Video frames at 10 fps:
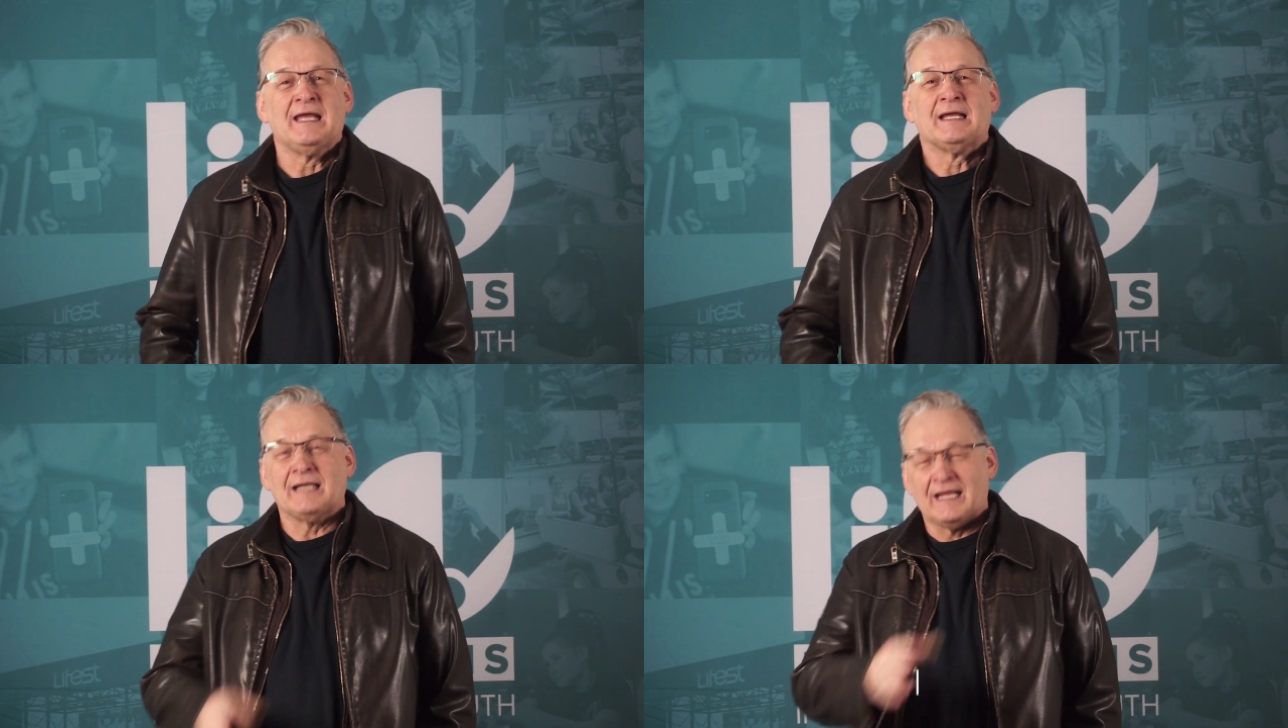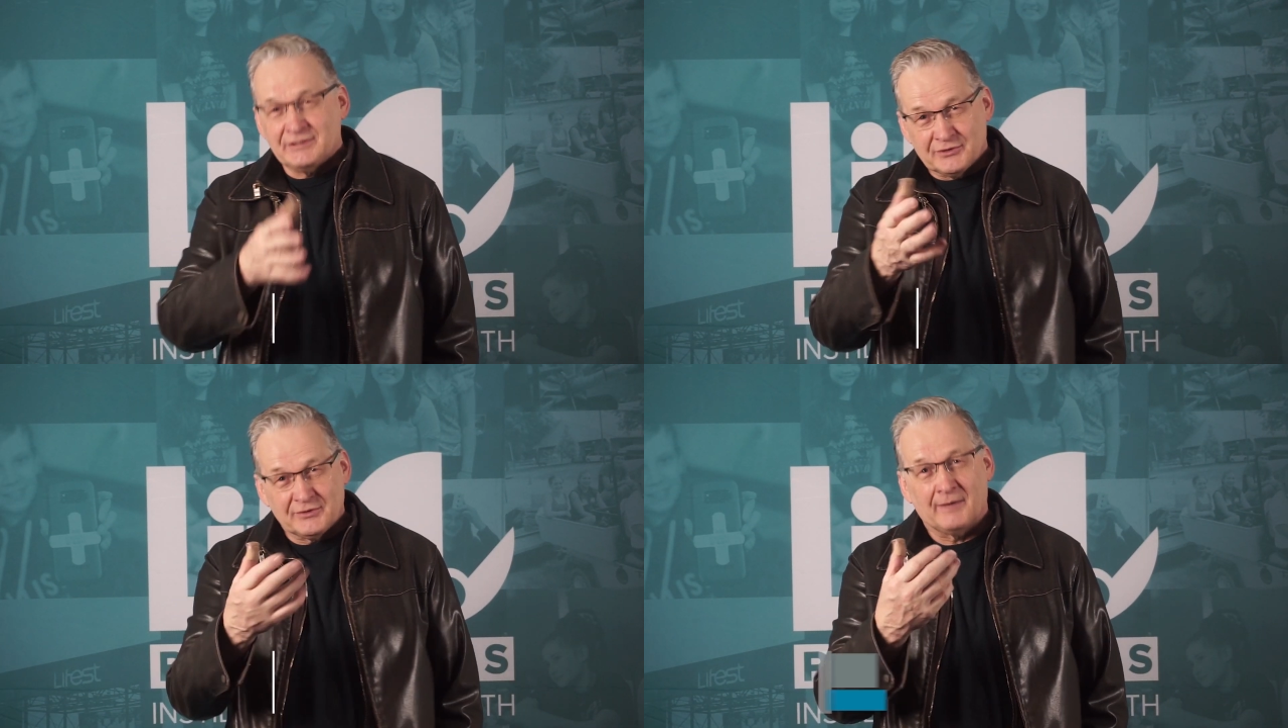Glad
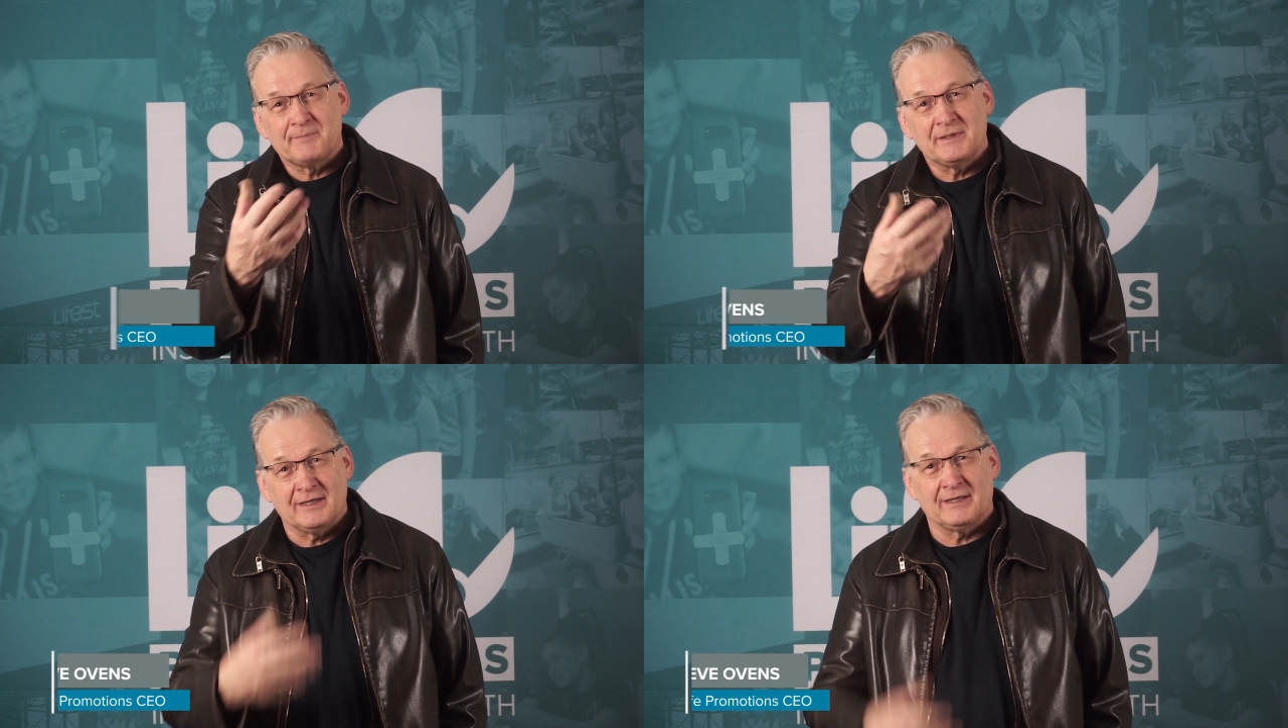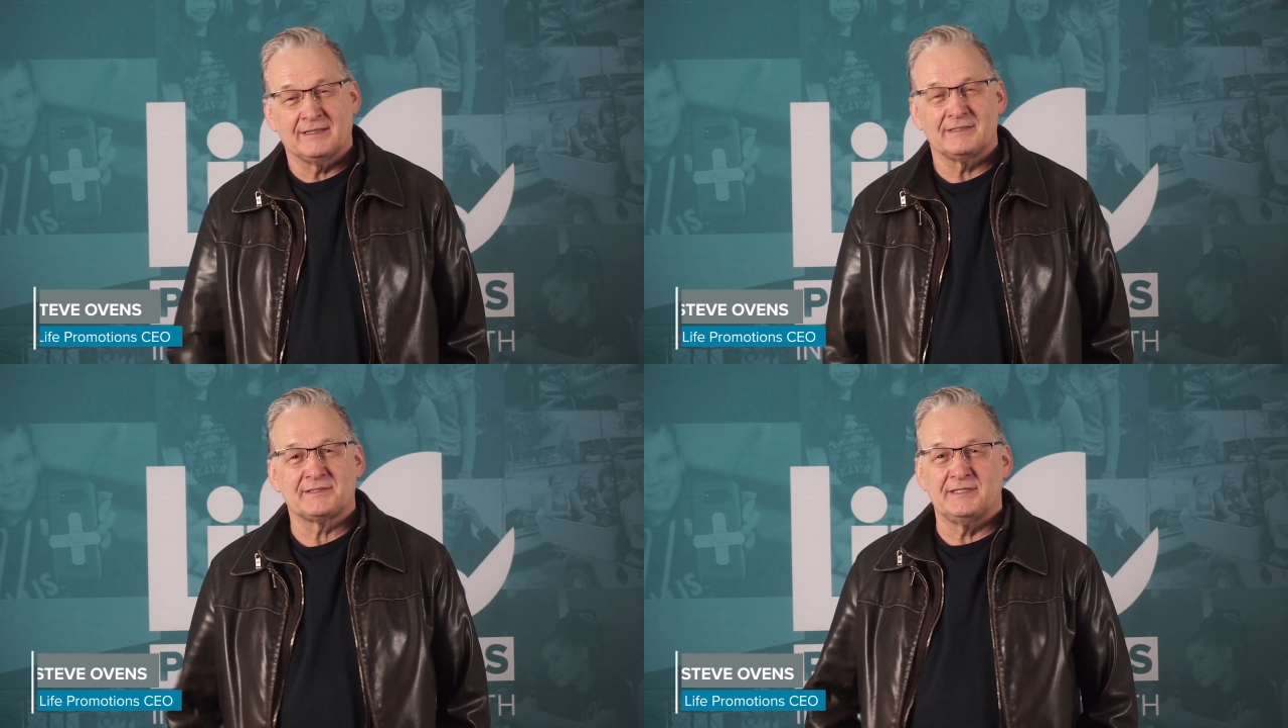you dropped in on
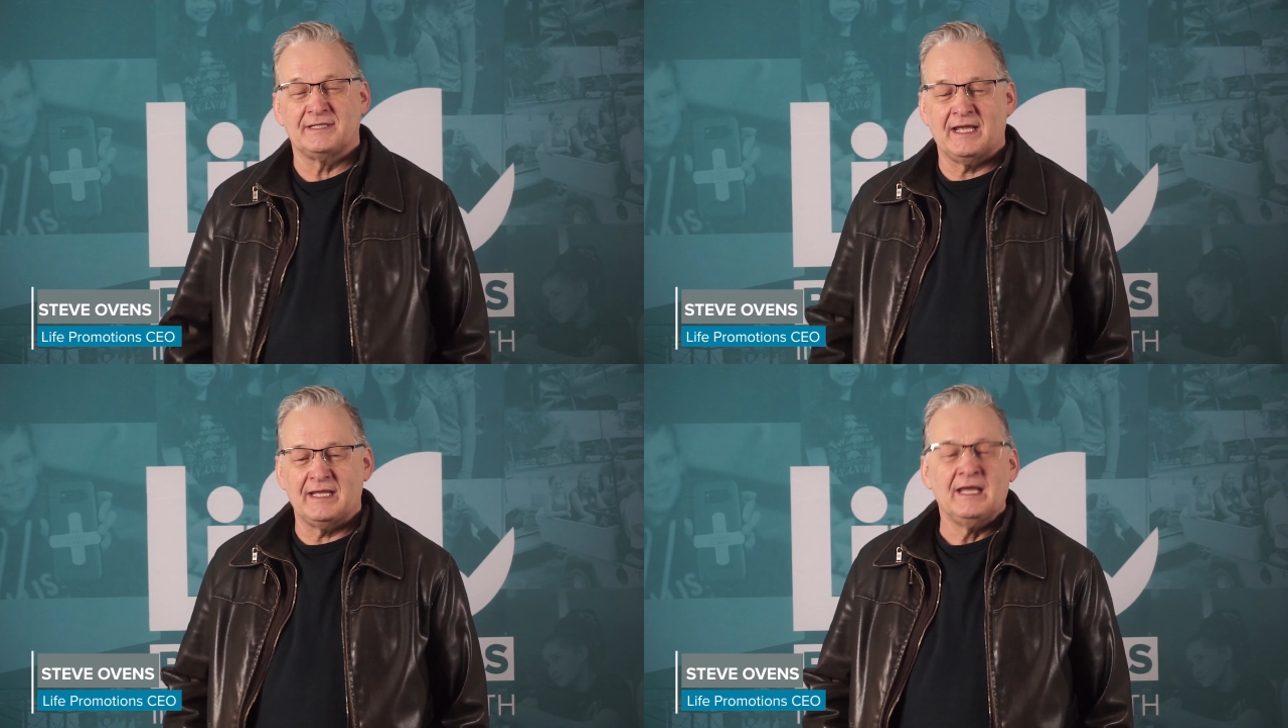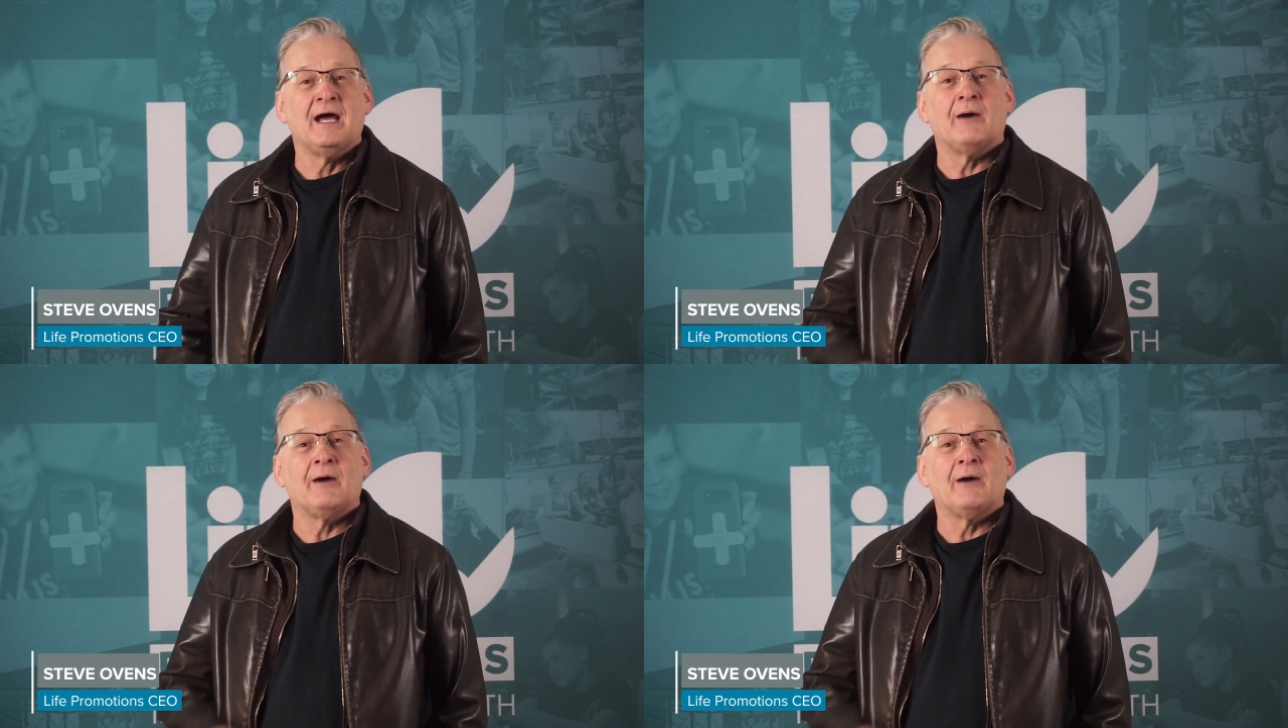us today.